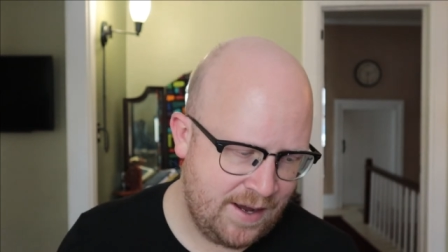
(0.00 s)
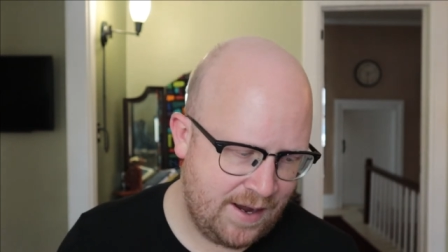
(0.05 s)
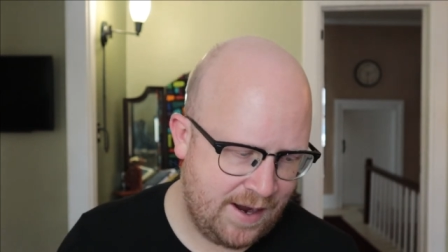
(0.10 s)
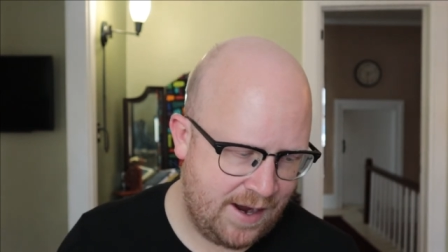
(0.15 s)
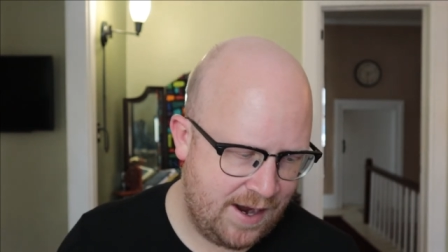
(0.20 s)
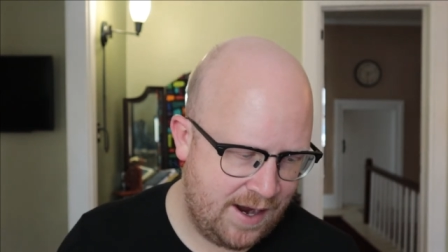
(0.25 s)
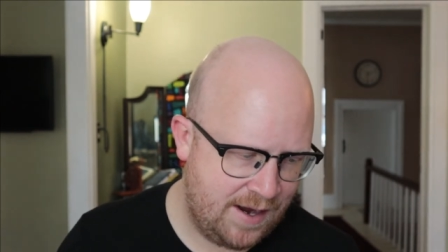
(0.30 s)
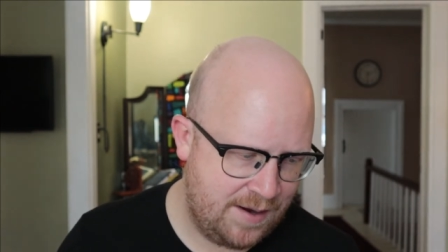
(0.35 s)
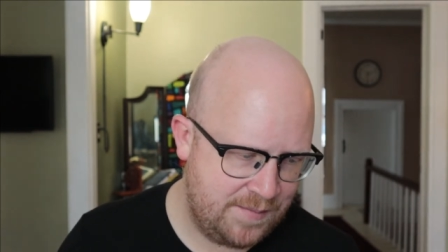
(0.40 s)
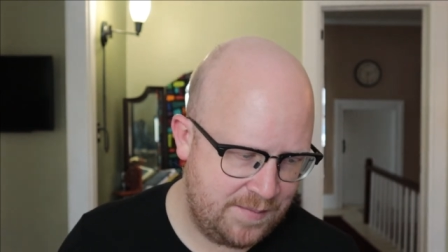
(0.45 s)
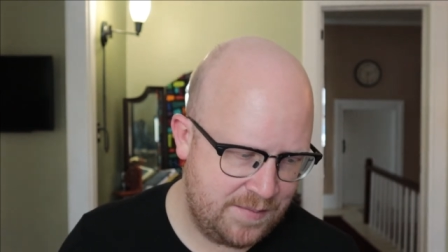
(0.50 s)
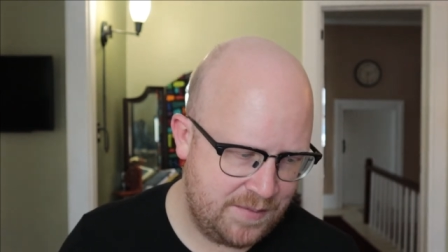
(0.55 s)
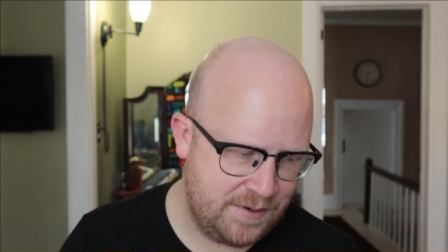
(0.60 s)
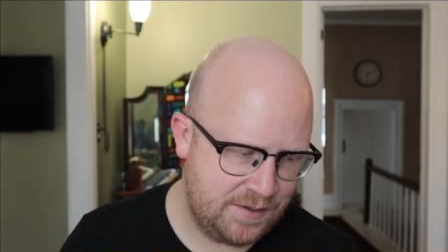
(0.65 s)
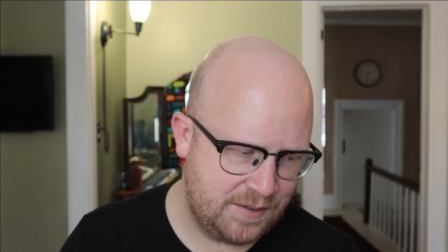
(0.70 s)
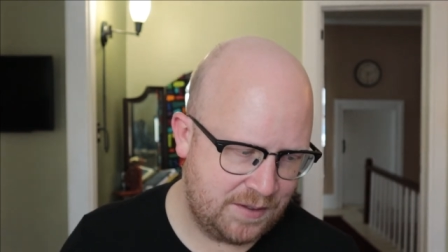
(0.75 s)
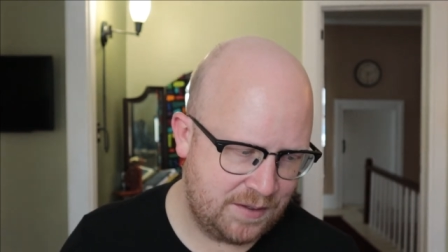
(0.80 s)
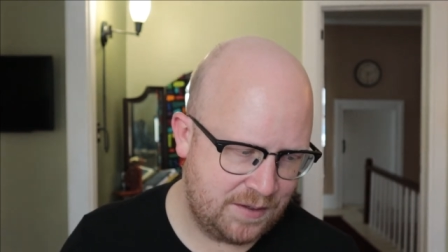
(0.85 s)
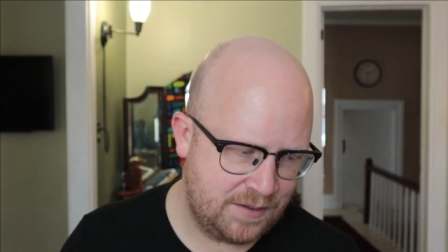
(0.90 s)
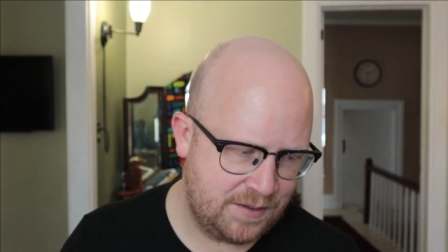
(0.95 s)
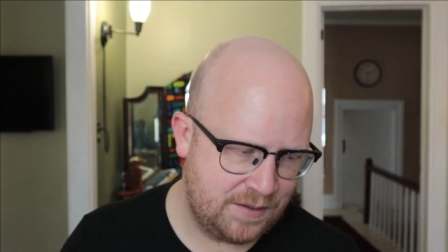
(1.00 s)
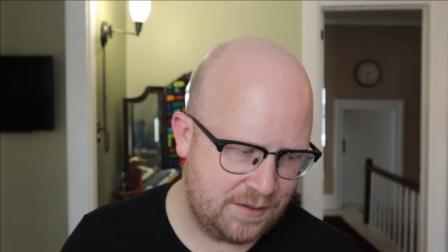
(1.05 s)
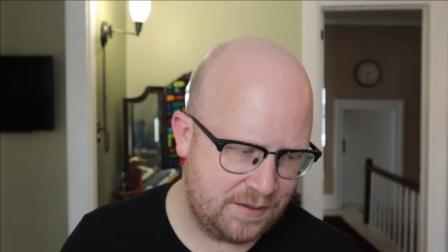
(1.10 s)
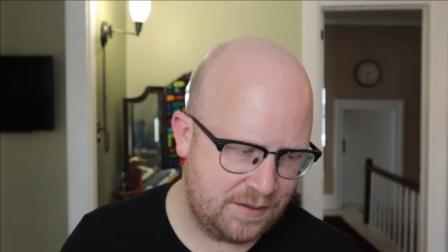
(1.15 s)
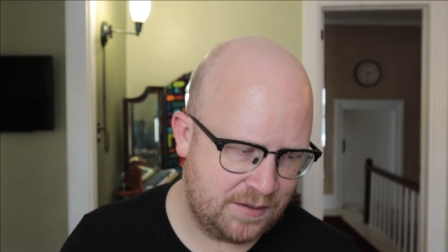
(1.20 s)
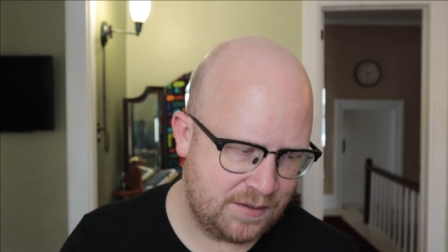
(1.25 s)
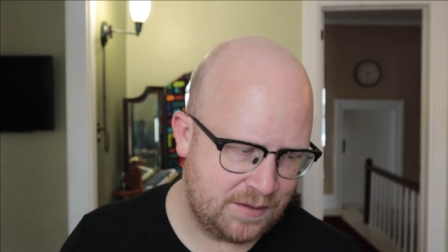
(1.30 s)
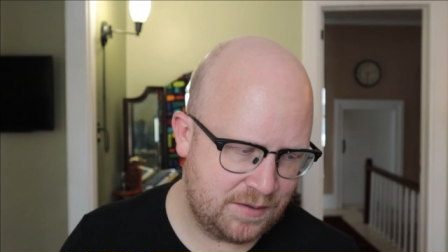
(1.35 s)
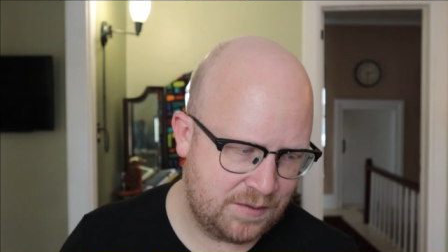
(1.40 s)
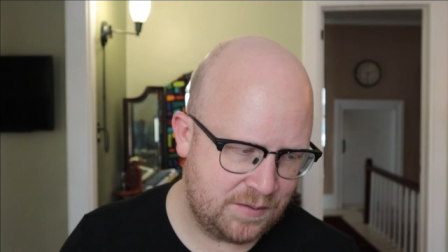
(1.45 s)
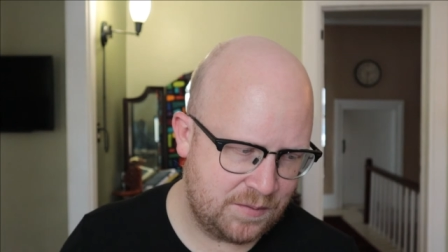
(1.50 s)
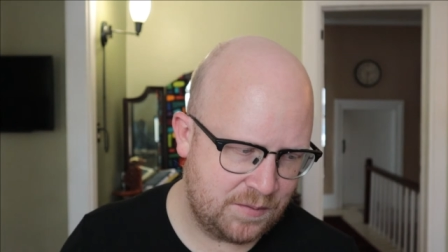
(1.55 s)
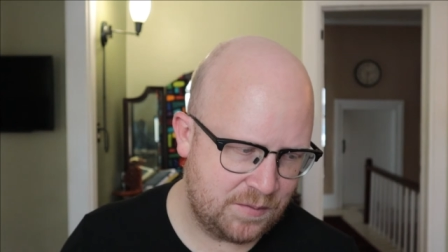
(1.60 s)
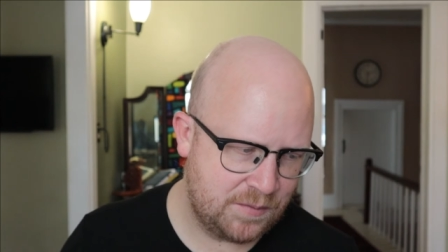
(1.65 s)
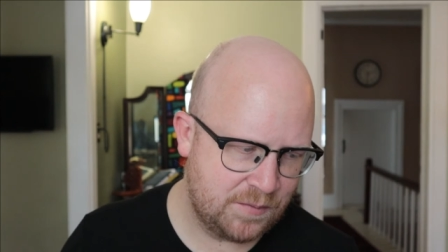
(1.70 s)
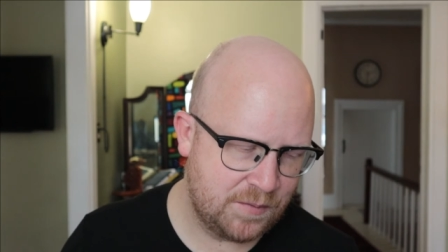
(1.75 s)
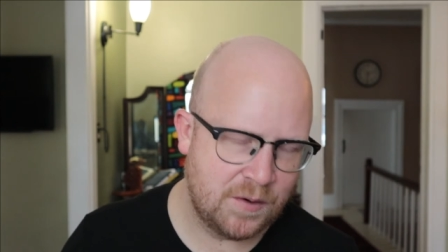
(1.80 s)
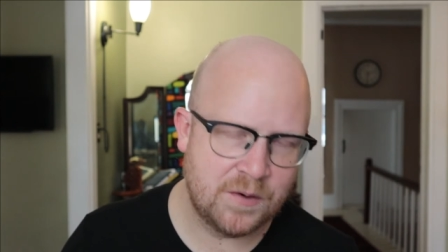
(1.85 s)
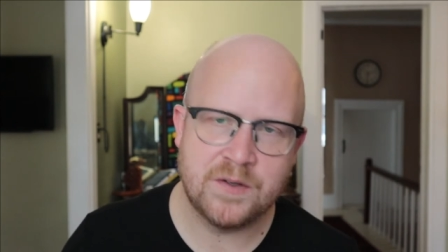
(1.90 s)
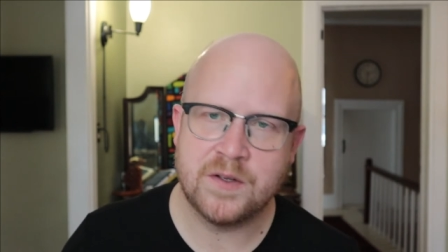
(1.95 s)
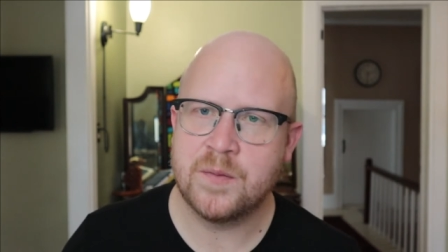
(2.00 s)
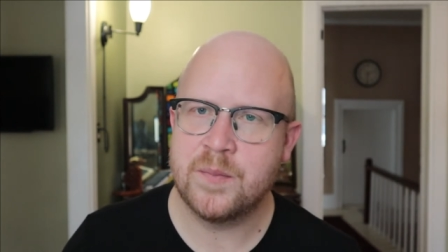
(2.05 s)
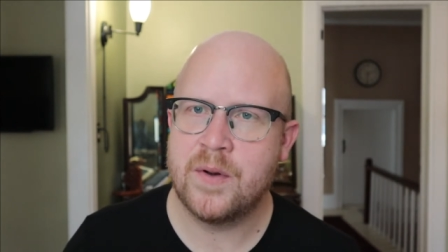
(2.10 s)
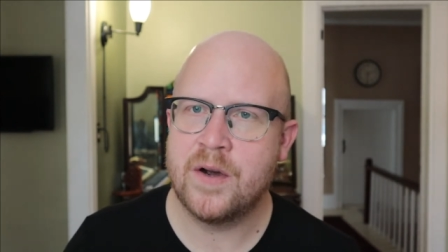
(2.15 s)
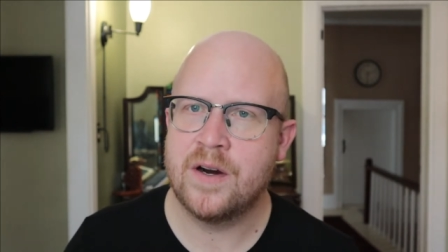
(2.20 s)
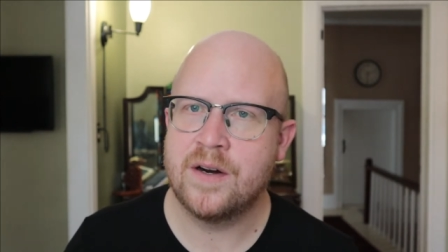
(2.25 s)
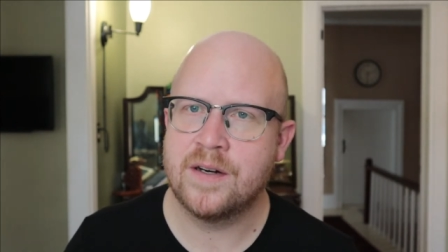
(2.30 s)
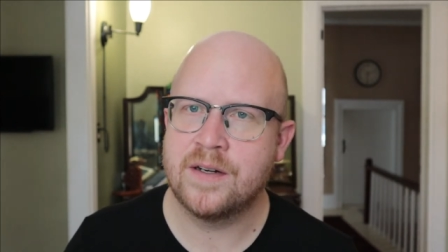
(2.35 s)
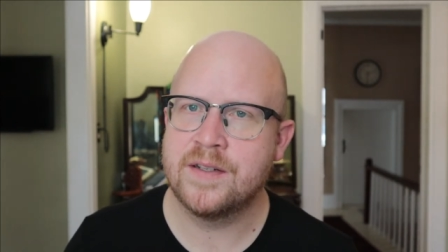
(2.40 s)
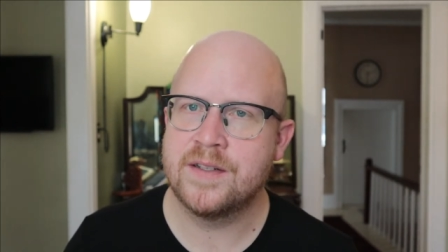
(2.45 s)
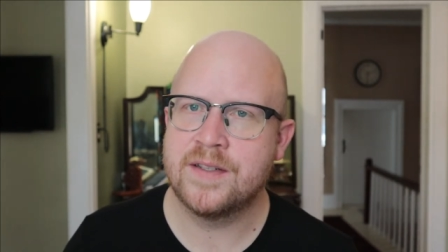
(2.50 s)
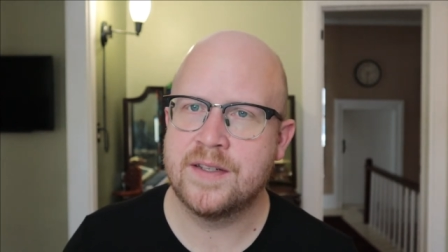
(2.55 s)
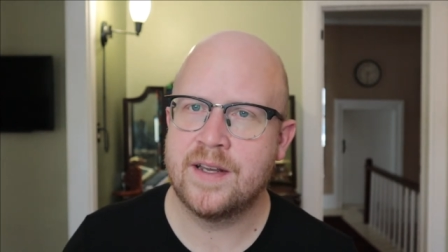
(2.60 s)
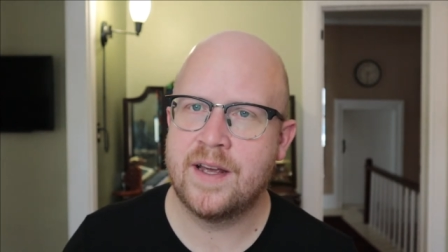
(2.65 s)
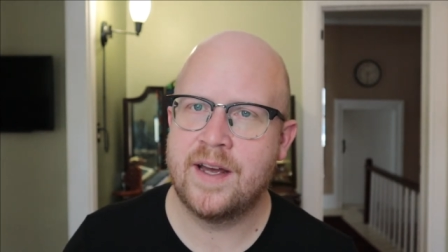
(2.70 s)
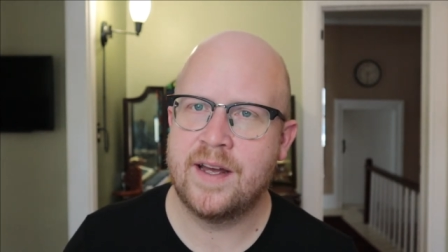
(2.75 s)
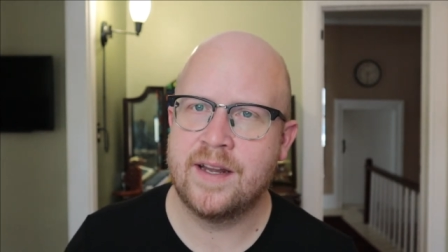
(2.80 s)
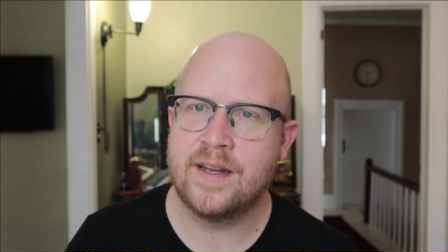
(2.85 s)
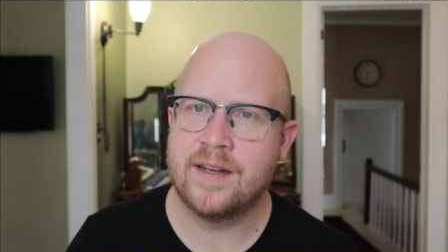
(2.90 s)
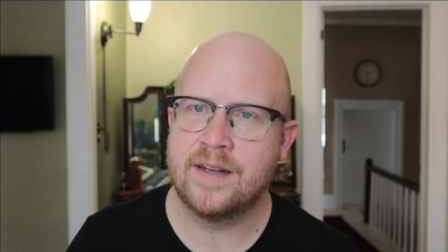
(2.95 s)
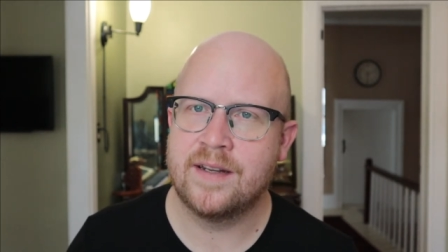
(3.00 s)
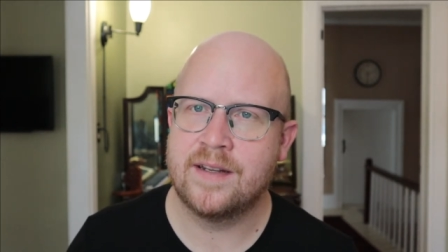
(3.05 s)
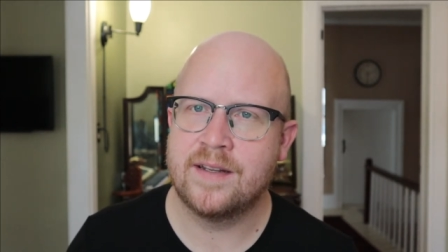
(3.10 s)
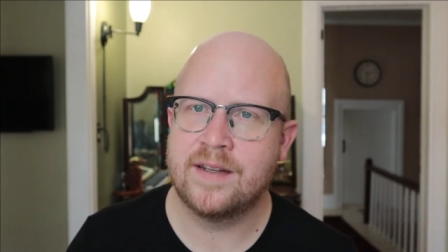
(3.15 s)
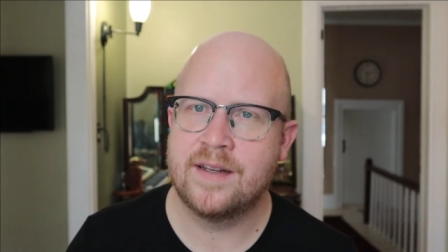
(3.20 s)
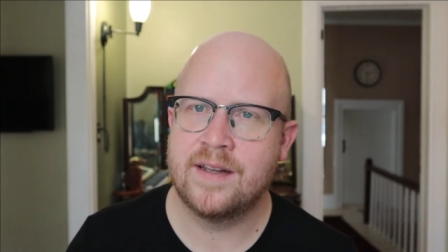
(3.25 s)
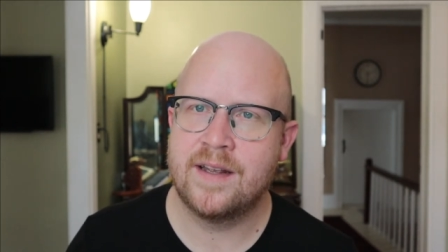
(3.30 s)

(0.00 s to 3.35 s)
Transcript: um, to, to Rosa Parks and